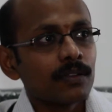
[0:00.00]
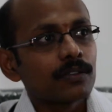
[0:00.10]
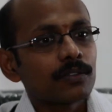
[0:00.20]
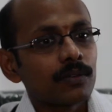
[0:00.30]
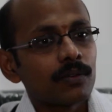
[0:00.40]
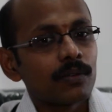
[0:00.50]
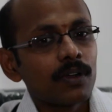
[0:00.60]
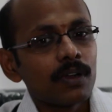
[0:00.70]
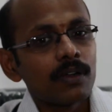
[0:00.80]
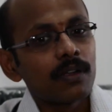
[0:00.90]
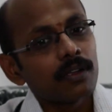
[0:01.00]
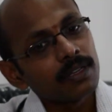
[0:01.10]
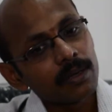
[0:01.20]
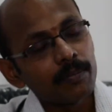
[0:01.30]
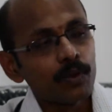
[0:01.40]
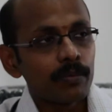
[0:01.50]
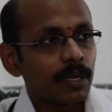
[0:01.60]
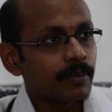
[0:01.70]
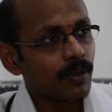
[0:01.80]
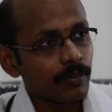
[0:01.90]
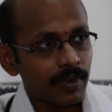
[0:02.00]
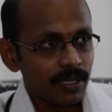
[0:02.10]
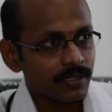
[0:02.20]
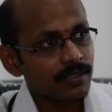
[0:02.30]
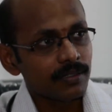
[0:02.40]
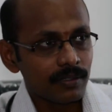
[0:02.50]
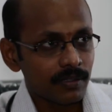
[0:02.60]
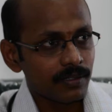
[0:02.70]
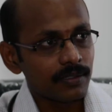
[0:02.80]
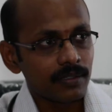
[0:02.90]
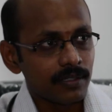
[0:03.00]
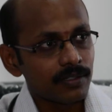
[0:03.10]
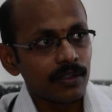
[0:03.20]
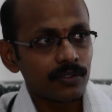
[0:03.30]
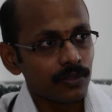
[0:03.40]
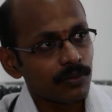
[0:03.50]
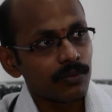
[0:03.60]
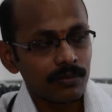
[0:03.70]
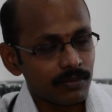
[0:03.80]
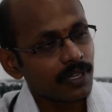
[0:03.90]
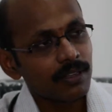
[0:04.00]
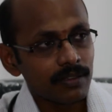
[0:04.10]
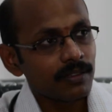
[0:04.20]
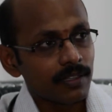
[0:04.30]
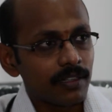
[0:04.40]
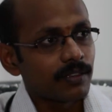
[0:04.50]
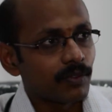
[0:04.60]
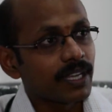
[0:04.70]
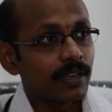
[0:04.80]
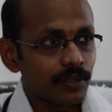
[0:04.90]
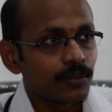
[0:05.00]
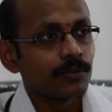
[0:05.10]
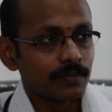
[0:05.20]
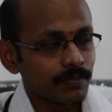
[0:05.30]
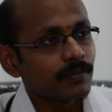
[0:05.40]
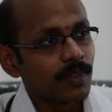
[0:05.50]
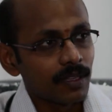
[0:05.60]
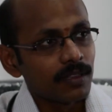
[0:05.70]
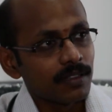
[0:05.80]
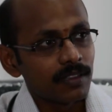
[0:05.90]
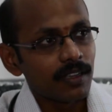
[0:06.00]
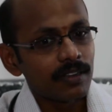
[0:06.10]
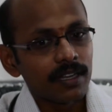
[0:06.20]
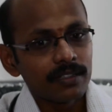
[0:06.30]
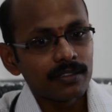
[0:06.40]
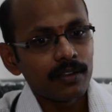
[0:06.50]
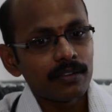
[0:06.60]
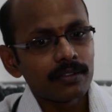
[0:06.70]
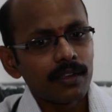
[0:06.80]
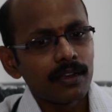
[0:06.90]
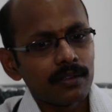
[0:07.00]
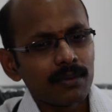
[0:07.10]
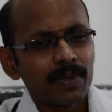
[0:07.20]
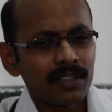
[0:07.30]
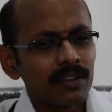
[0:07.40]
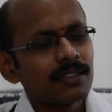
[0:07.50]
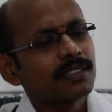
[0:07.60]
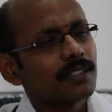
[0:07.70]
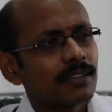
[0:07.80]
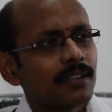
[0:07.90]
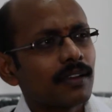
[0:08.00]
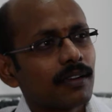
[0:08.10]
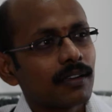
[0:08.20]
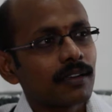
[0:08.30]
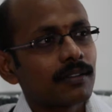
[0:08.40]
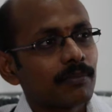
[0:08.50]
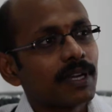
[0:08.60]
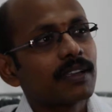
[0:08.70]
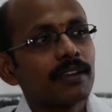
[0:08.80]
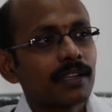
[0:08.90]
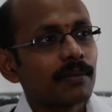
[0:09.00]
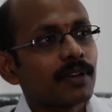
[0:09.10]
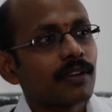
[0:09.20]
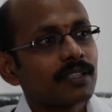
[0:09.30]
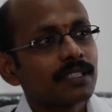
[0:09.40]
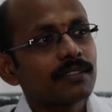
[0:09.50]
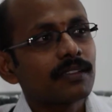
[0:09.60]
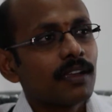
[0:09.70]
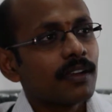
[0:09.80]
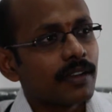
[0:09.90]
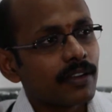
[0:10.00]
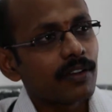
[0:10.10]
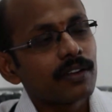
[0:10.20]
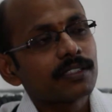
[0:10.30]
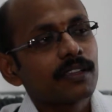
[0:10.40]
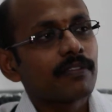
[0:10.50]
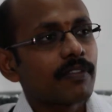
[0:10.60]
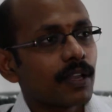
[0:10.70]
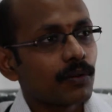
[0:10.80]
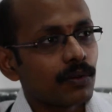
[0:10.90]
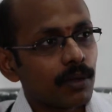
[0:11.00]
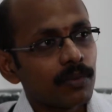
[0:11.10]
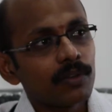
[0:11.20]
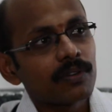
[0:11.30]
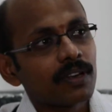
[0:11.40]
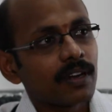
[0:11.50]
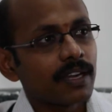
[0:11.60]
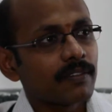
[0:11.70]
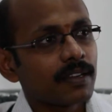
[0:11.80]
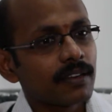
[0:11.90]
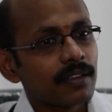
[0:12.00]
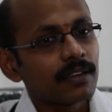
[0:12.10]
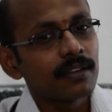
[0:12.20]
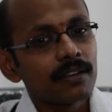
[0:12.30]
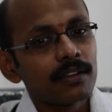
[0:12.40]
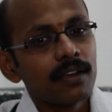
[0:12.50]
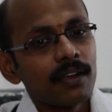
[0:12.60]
So that blue baby operation is also done. We can do. Yeah, that is called the pathology. The medical terminology is tetralogy of Fallot, double outer right ventricle,